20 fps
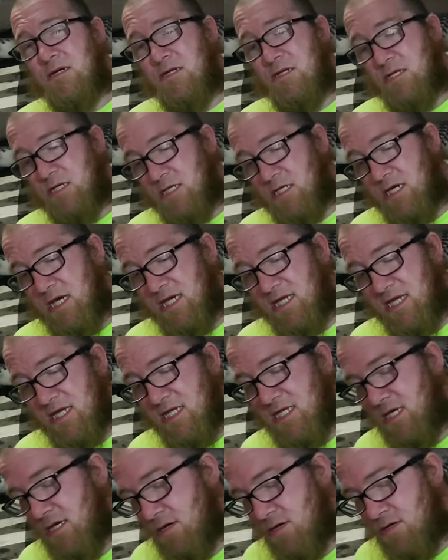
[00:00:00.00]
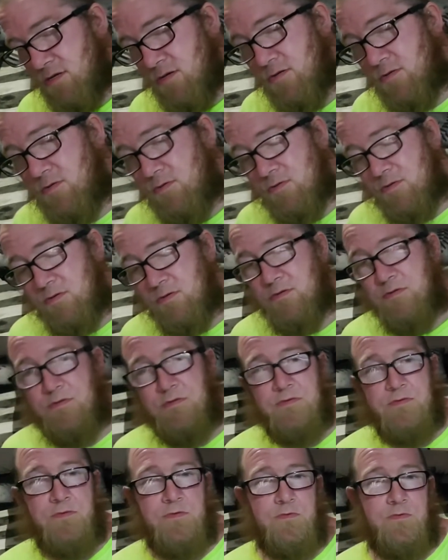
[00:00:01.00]
just like they tell you
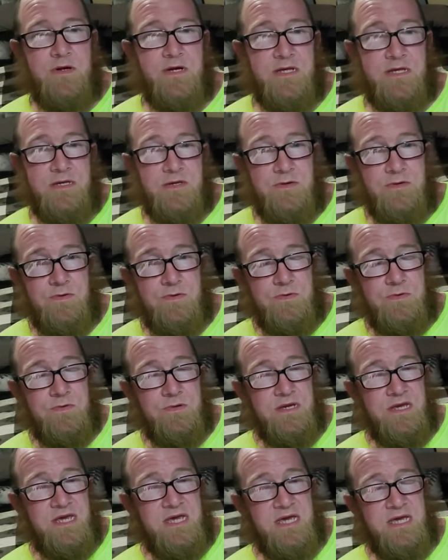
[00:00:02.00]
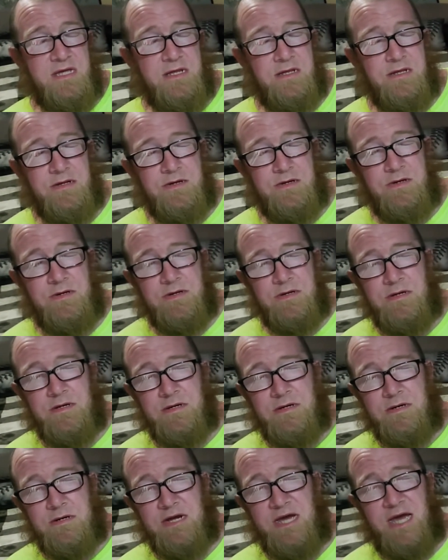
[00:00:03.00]
when you eat
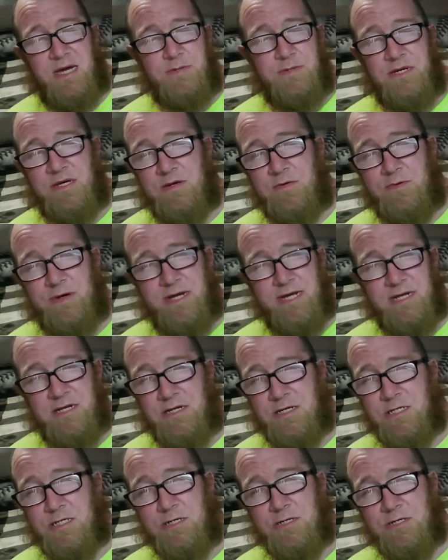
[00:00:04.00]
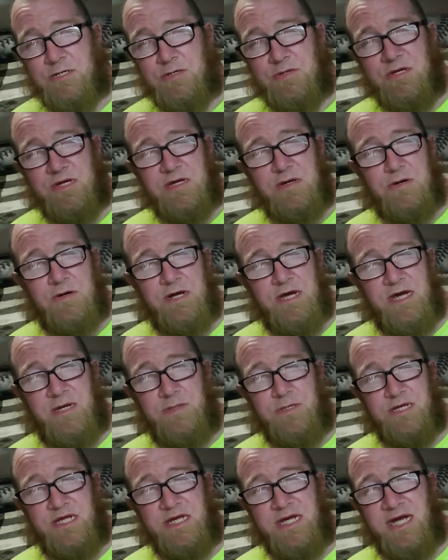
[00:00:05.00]
or have a weight loss surgery or have
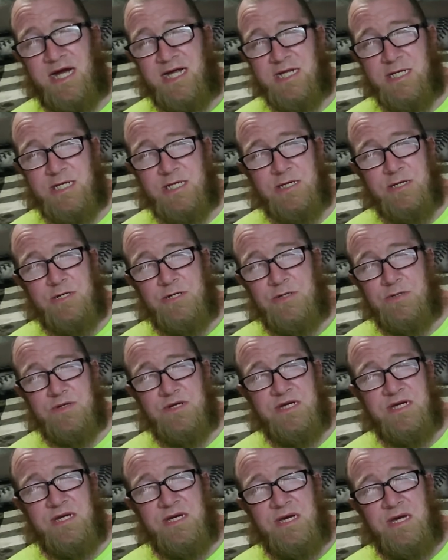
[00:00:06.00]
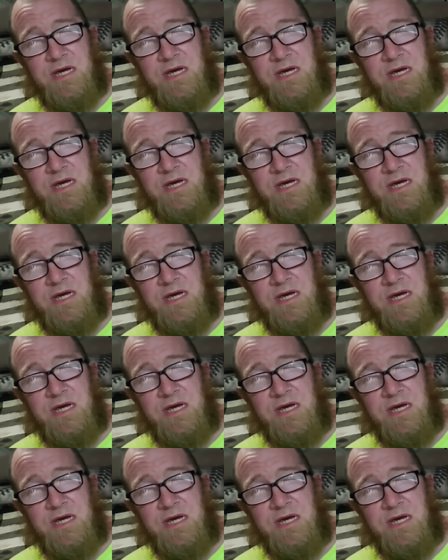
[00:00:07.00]
any kind of surgery.